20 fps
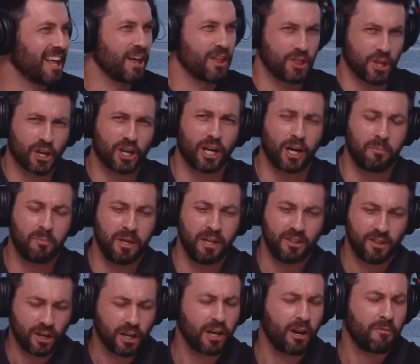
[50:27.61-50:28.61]
They're gonna be
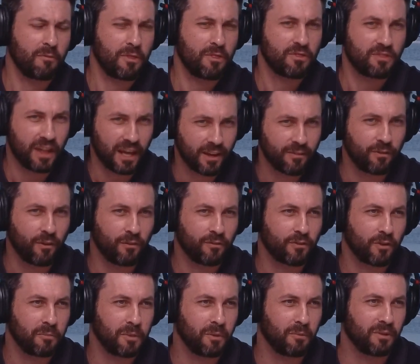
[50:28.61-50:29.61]
thankful
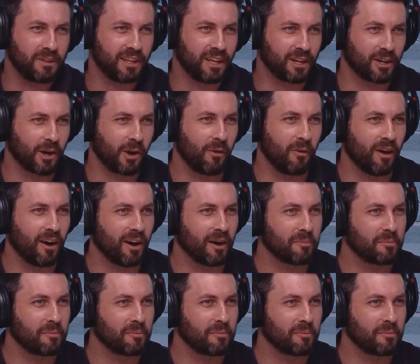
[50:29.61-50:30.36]
for me when they grow up.